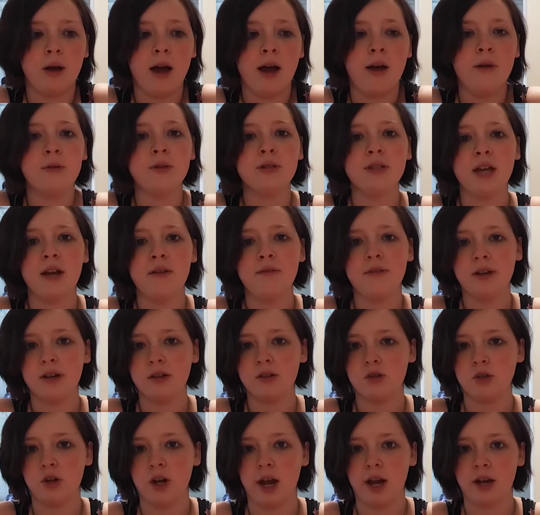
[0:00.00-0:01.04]
was having
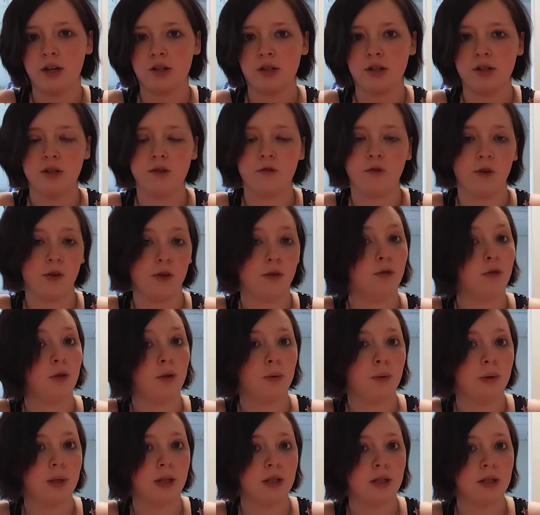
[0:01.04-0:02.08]
contractions for 3
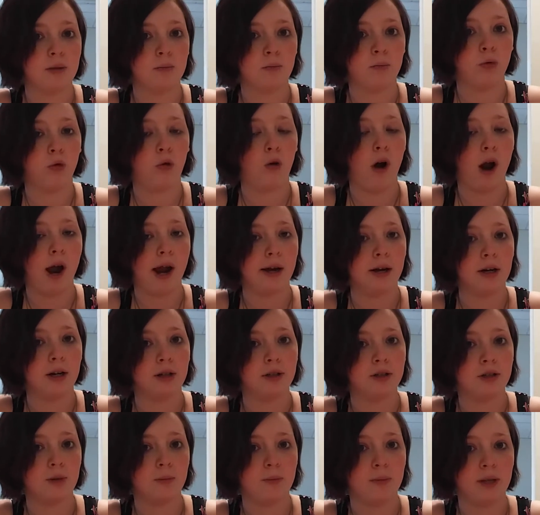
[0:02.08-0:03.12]
weeks prior
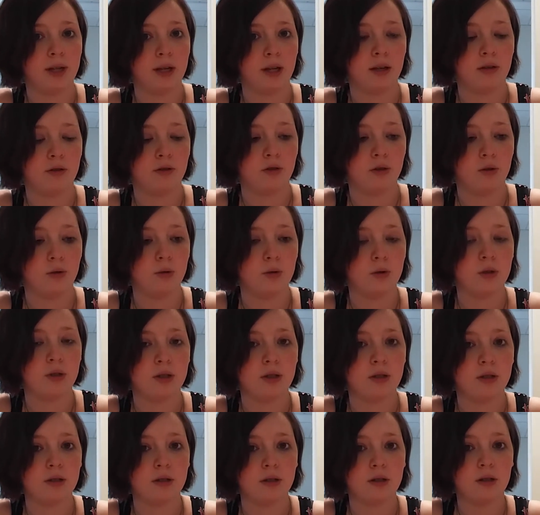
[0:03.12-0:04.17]
to being
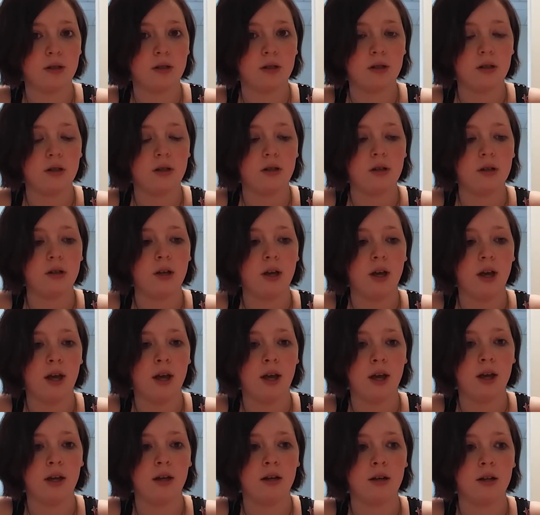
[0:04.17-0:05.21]
induced,
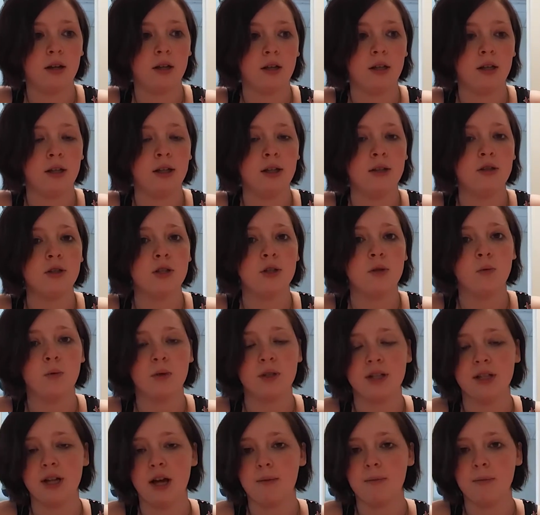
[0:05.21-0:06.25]
and he just was
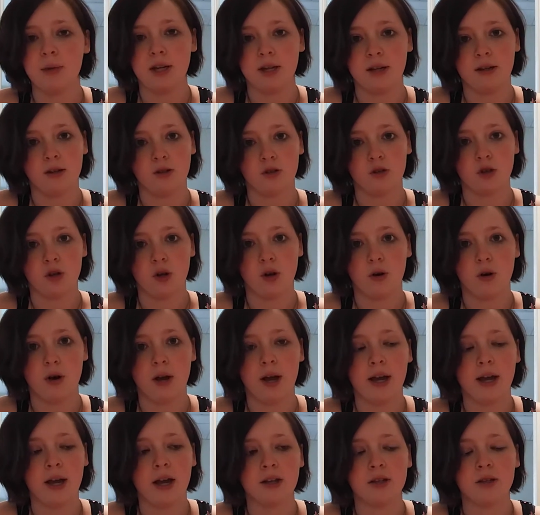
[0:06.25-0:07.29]
not making a show.
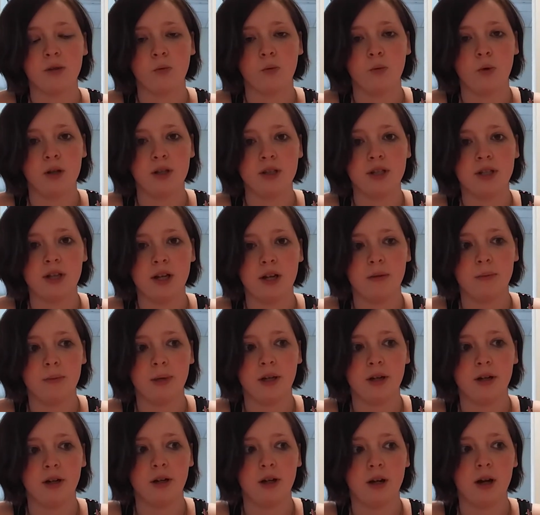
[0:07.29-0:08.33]
I got to 1
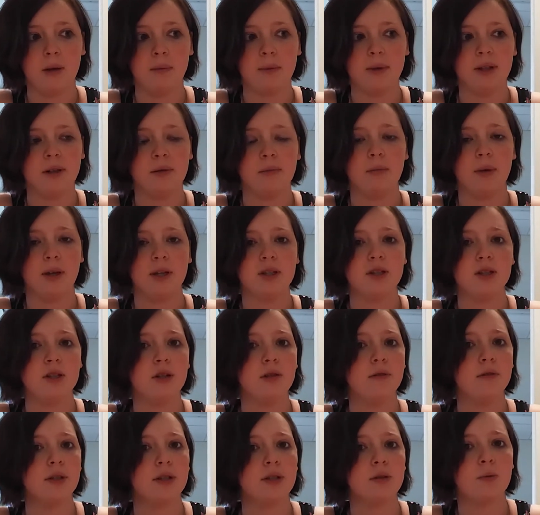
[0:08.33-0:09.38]
centimeter. I mean, my
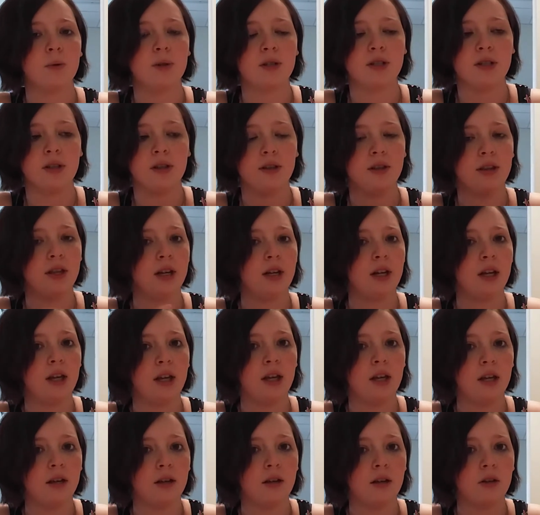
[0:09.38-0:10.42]
cervix wasn't
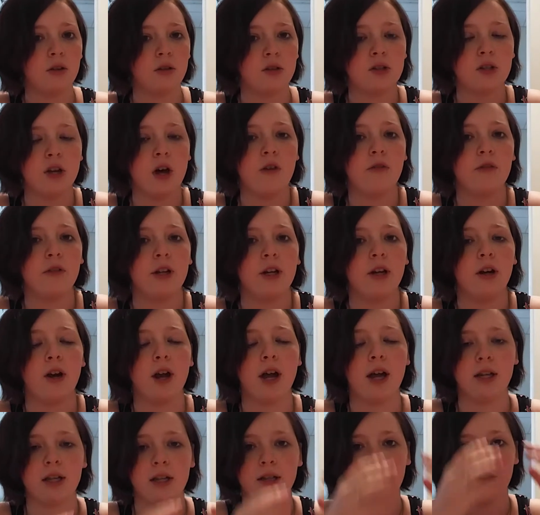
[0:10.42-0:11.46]
thinning or softening or
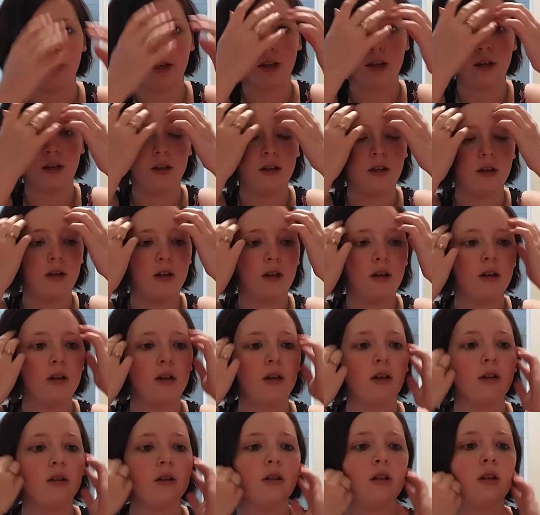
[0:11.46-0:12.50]
anything.
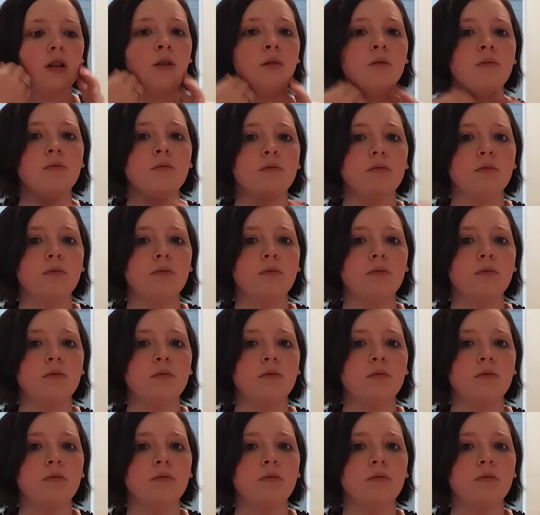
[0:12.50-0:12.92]
It